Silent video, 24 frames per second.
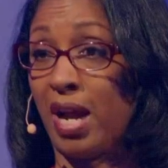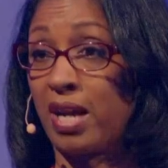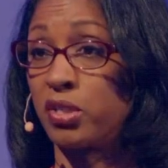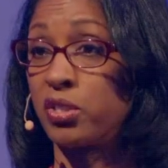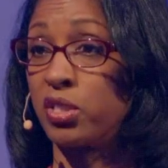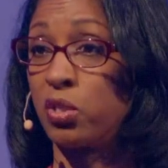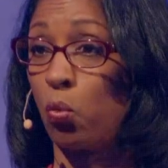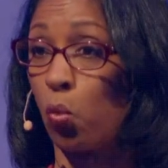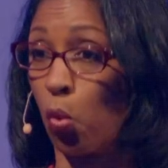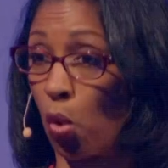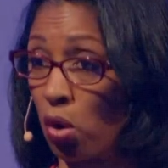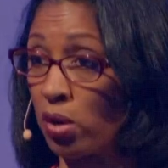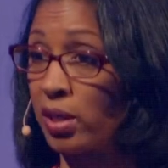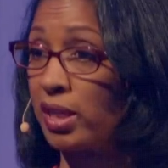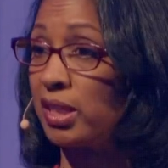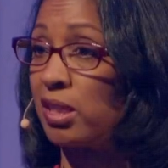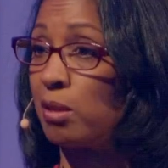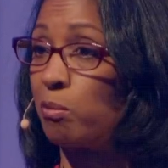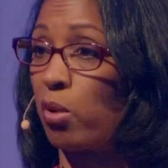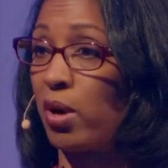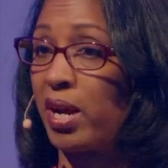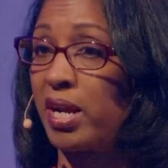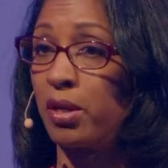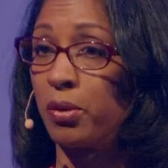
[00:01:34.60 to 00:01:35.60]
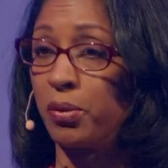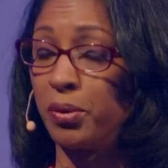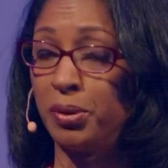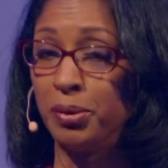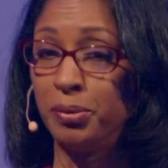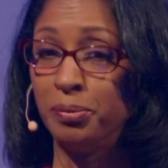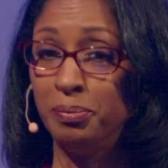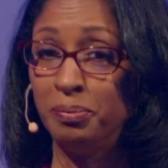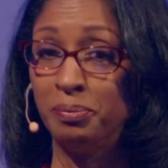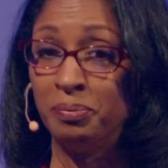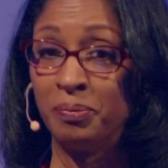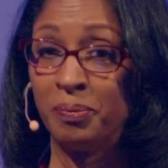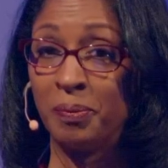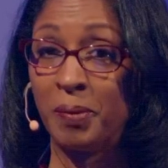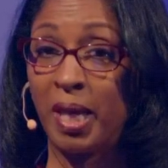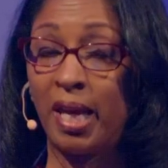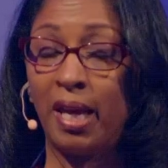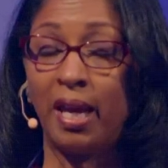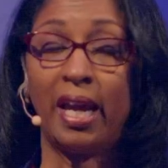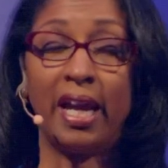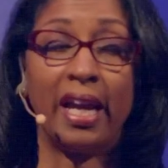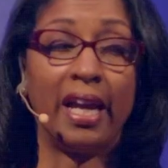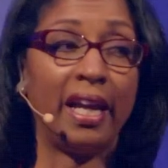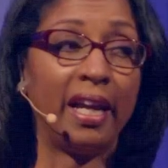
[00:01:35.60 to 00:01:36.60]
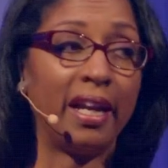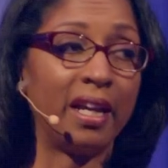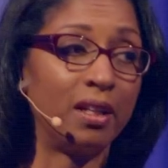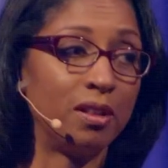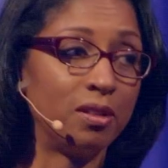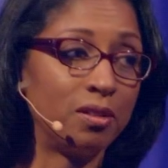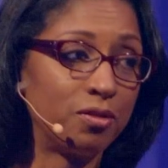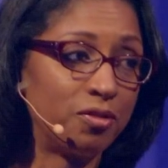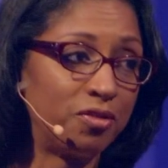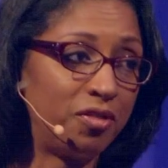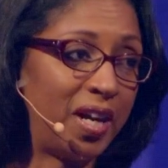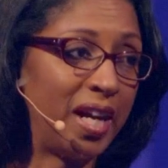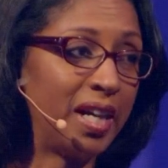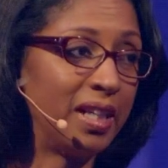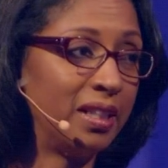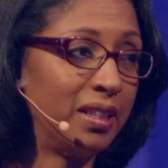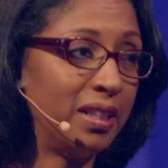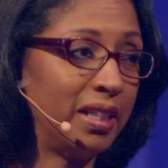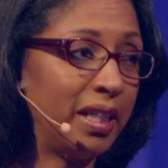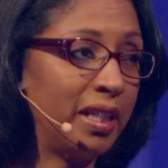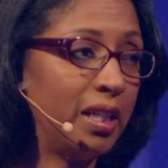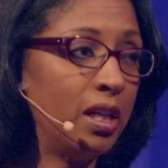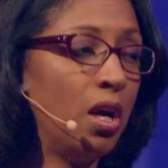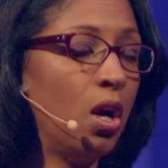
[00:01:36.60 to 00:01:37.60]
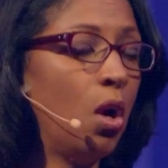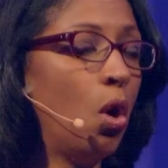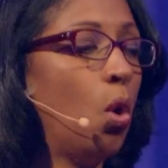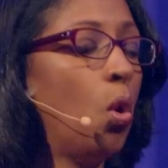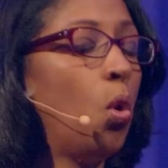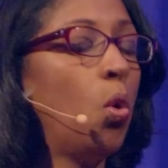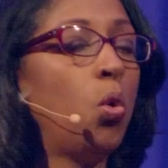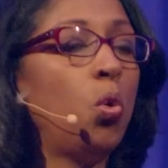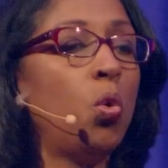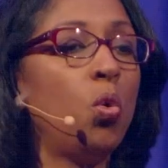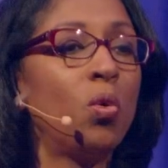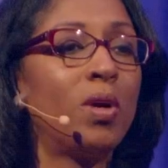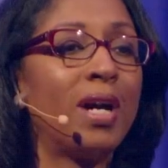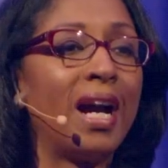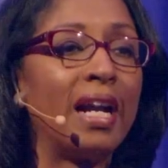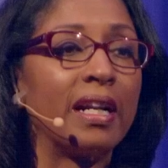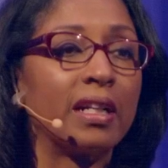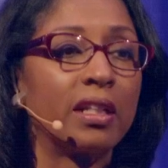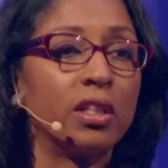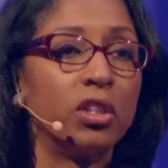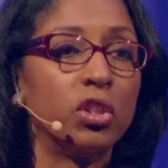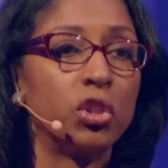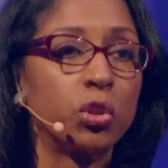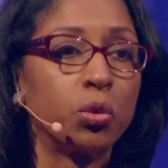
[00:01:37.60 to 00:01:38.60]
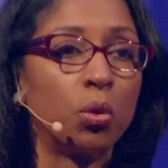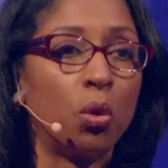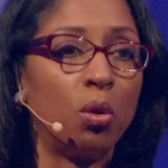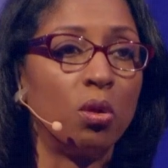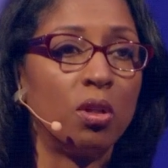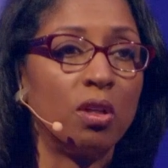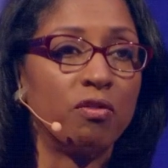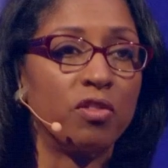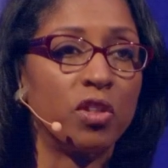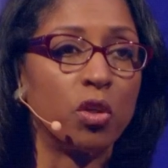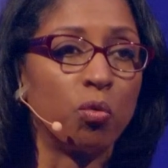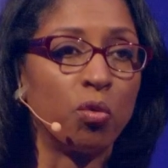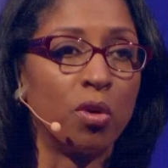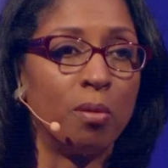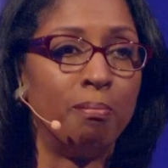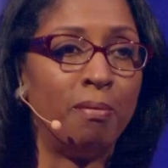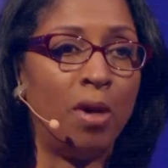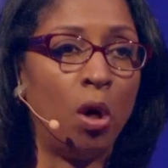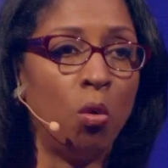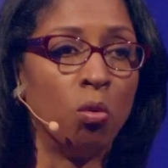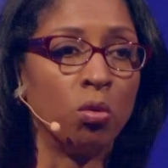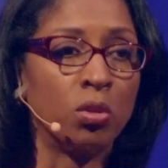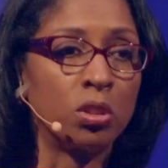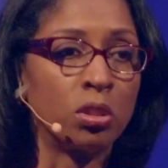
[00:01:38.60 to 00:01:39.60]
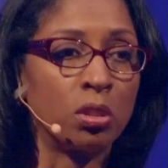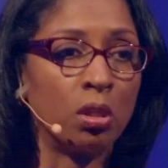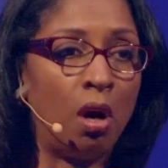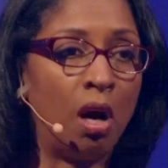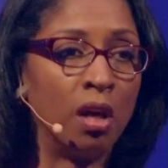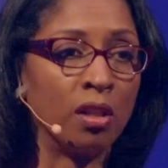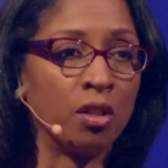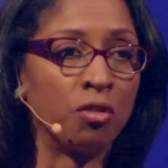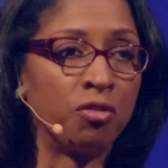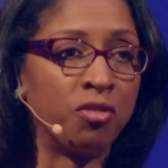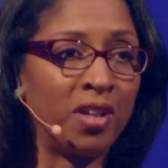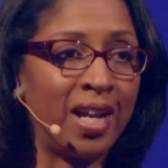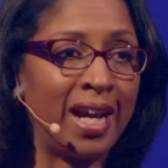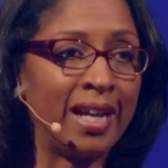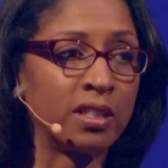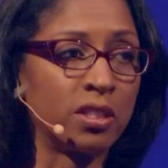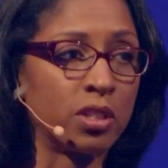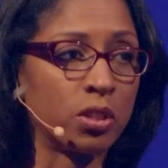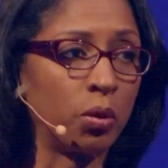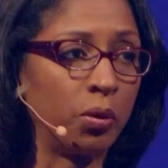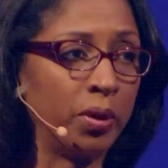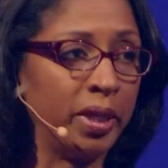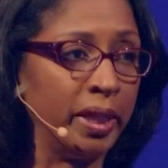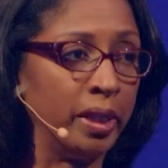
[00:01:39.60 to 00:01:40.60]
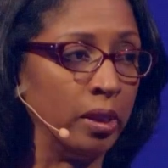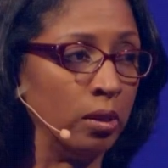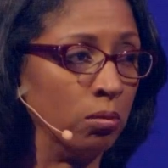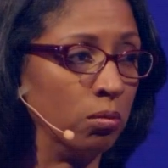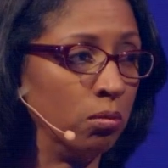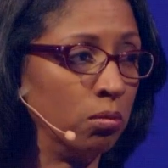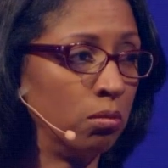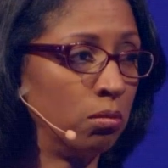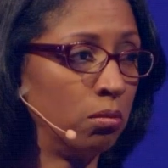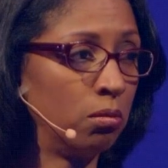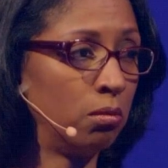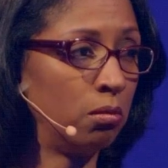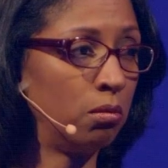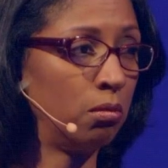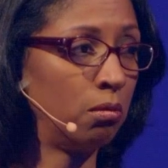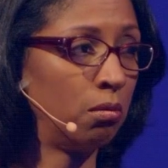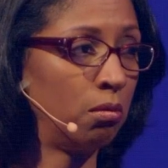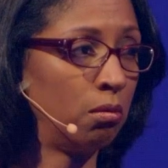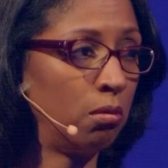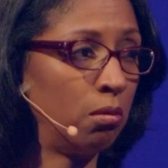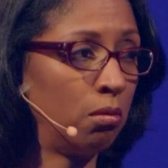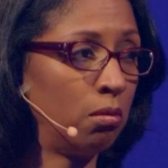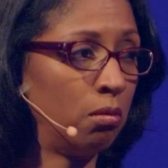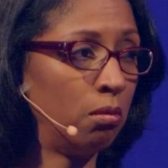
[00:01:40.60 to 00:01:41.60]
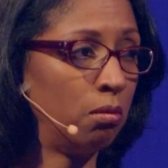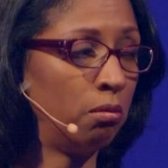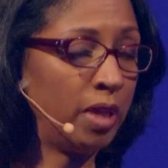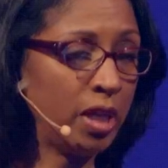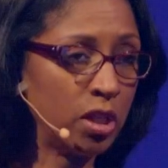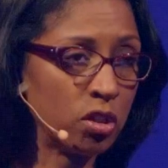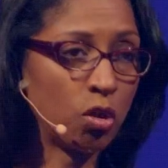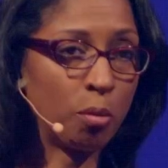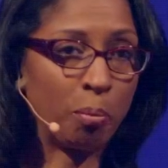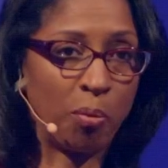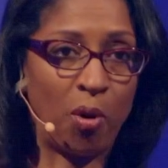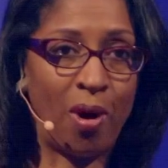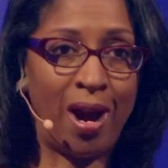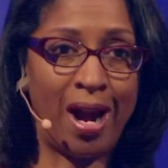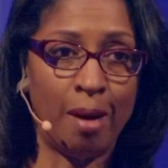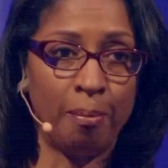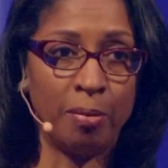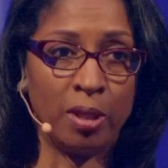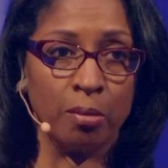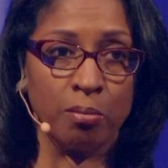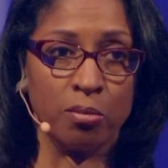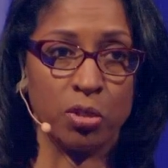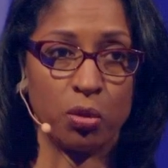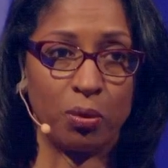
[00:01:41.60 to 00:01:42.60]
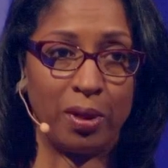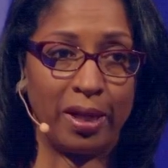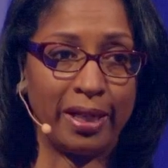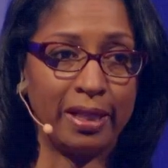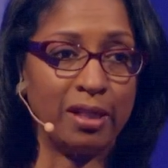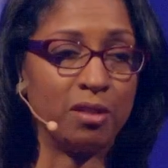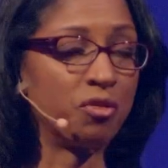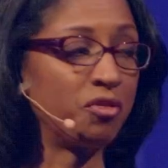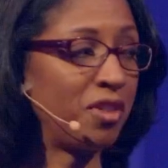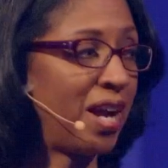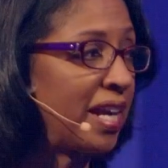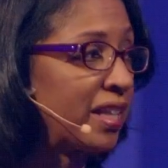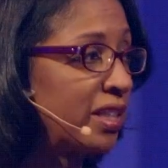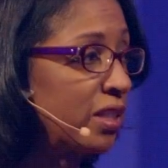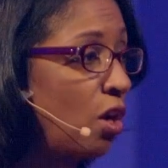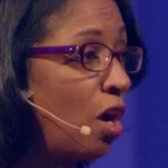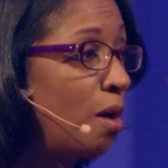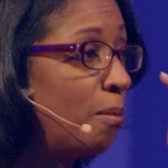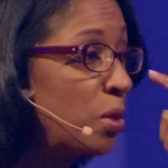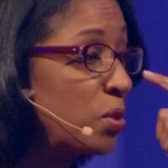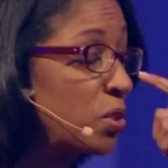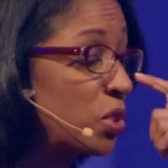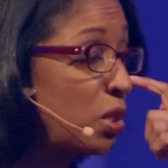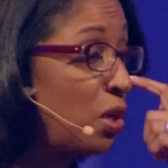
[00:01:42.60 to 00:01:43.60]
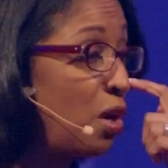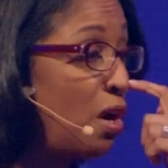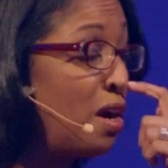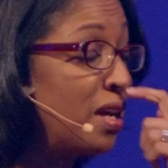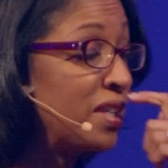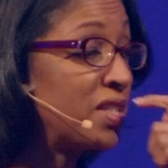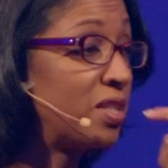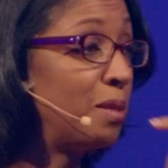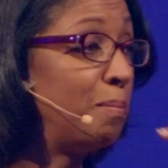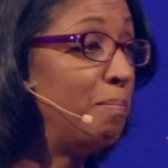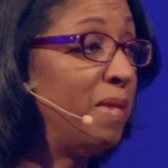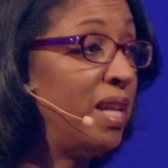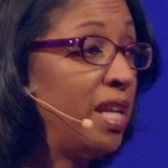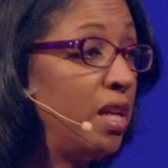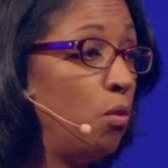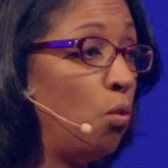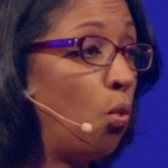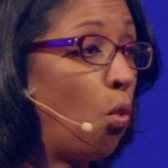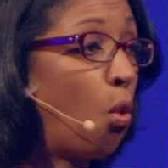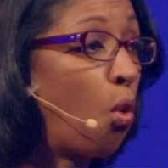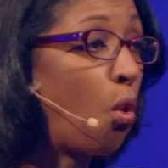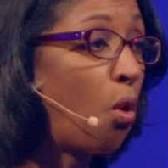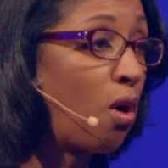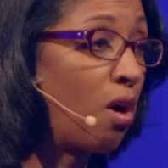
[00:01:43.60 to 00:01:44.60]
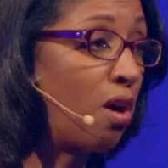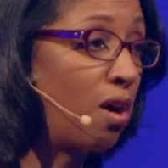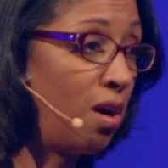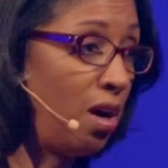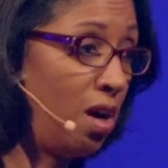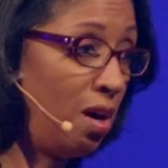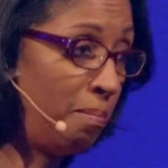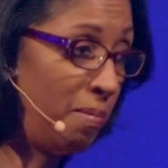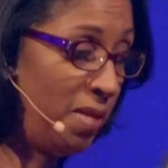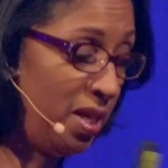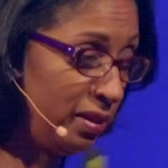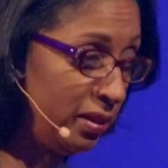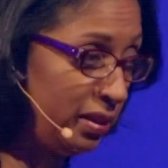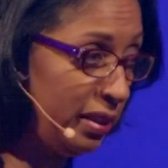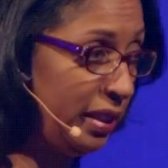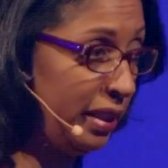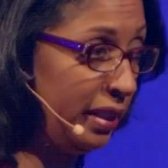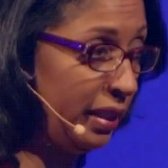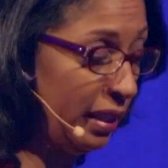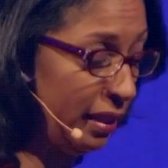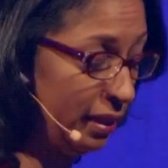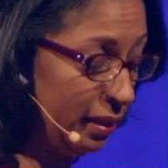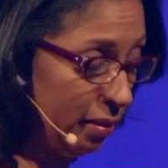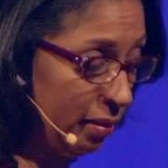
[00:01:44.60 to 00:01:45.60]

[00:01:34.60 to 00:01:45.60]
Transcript: actually work in the break room? And finally, who got control of the remote on the flat screen? These are problems, right? In fact, it almost caused a mini war among the